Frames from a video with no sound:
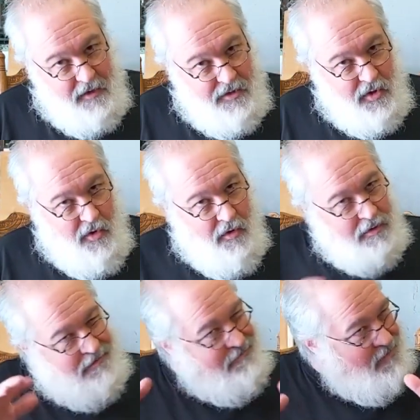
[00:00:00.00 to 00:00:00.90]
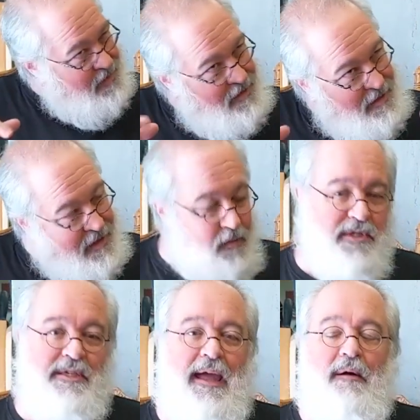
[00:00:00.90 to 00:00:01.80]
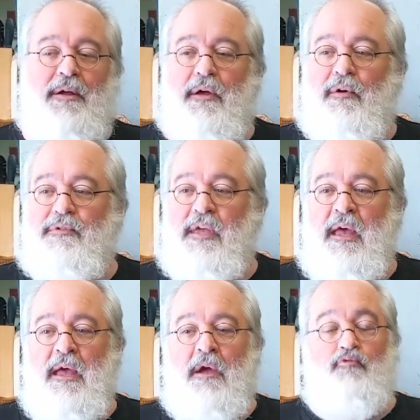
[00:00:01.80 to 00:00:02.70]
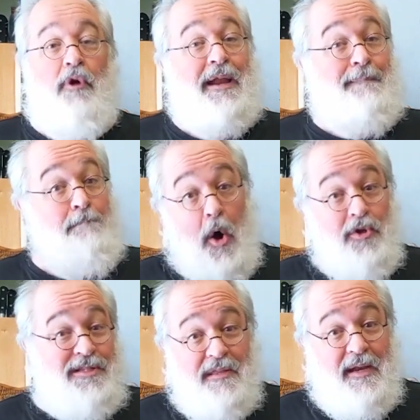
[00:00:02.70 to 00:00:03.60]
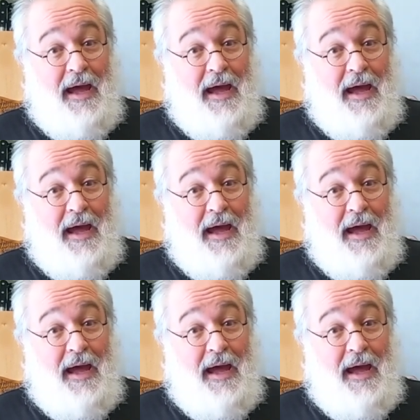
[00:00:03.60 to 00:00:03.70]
years old. Eh, we'll see how it goes. Running most of the